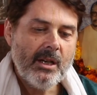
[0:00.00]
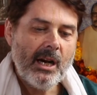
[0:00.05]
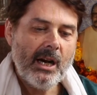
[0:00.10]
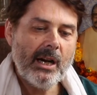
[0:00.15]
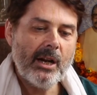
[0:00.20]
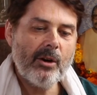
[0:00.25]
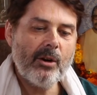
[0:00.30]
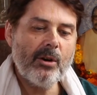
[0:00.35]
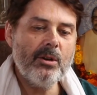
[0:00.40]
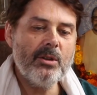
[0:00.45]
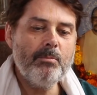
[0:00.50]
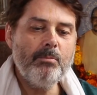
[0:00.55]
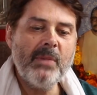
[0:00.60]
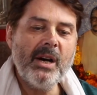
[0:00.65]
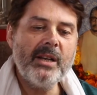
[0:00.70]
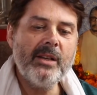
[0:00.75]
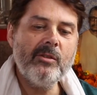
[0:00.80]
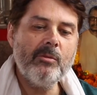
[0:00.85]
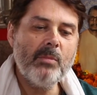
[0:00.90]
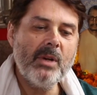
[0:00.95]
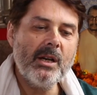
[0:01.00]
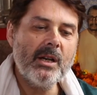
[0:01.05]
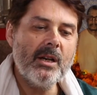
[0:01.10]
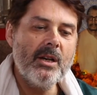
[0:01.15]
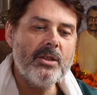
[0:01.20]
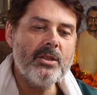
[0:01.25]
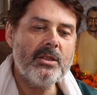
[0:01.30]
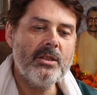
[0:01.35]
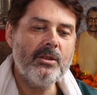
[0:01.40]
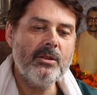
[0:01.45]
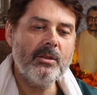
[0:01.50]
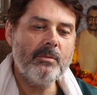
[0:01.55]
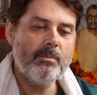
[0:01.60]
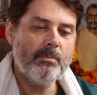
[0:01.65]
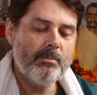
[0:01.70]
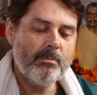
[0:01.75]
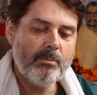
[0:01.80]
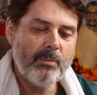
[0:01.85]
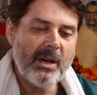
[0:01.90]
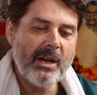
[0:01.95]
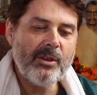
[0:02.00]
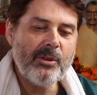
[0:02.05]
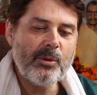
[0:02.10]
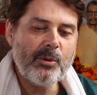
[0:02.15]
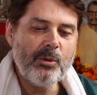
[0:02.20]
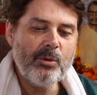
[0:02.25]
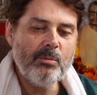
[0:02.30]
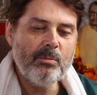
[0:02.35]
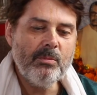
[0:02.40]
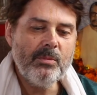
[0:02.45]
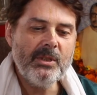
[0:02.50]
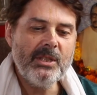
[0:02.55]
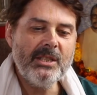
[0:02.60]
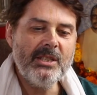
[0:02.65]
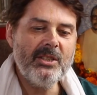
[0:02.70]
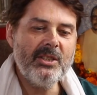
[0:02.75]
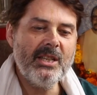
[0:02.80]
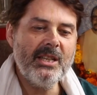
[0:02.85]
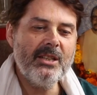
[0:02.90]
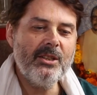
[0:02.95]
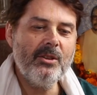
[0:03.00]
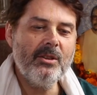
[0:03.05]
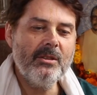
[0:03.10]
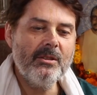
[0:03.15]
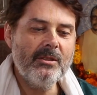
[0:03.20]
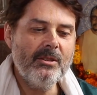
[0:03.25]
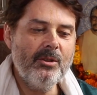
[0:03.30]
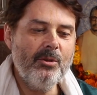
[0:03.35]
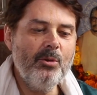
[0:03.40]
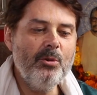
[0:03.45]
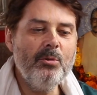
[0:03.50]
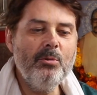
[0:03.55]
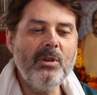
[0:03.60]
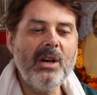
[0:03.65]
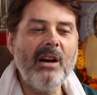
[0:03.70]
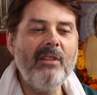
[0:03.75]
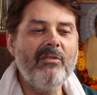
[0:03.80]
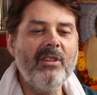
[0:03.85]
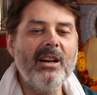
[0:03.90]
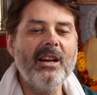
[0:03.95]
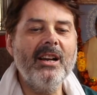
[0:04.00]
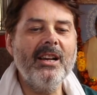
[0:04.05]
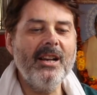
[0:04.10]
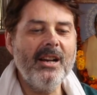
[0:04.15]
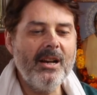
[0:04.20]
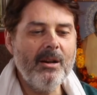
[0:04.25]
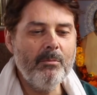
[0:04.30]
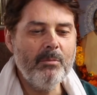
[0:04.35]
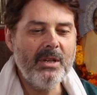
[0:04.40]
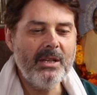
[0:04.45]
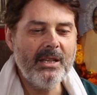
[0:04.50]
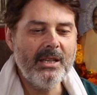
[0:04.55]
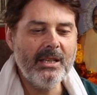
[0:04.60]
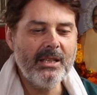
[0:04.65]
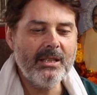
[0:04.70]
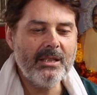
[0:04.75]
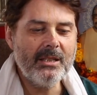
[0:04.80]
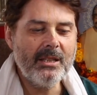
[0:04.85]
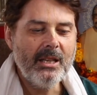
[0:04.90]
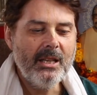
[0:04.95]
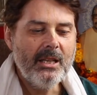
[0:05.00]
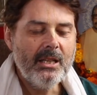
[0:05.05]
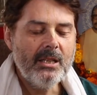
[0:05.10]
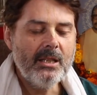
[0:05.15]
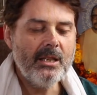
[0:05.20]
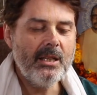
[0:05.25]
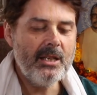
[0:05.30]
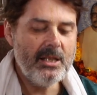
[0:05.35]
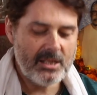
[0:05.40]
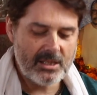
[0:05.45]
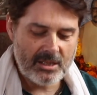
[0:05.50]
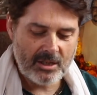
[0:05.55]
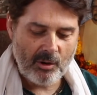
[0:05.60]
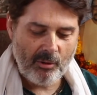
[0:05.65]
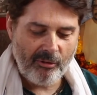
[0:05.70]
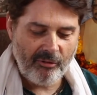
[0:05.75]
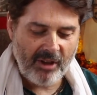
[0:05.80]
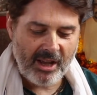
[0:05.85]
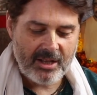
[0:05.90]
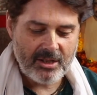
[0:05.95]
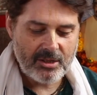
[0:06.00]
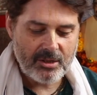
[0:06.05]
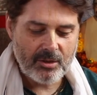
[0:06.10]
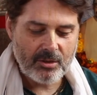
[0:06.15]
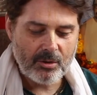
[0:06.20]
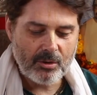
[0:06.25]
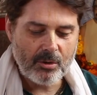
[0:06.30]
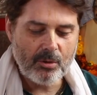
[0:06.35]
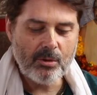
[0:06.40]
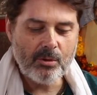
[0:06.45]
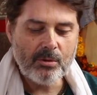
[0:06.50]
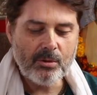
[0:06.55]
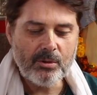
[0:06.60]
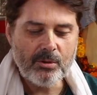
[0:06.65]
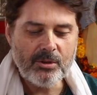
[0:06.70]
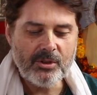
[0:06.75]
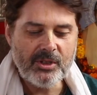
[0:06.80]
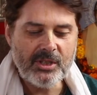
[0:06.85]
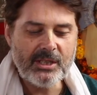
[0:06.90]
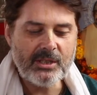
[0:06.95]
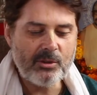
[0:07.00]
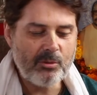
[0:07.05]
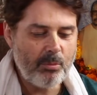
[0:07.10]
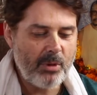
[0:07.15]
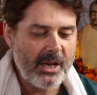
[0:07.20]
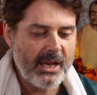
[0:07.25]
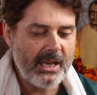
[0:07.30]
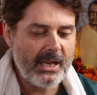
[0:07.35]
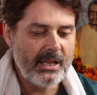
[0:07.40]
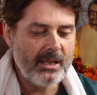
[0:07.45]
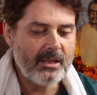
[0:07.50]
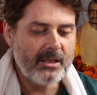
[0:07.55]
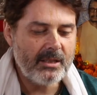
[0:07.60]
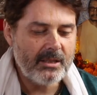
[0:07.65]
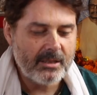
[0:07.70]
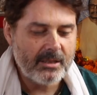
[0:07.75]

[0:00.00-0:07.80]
I heard Madhav Maharaj in the bathroom, he said, Guru avagya, meaning it is an offense to the Guru to disobey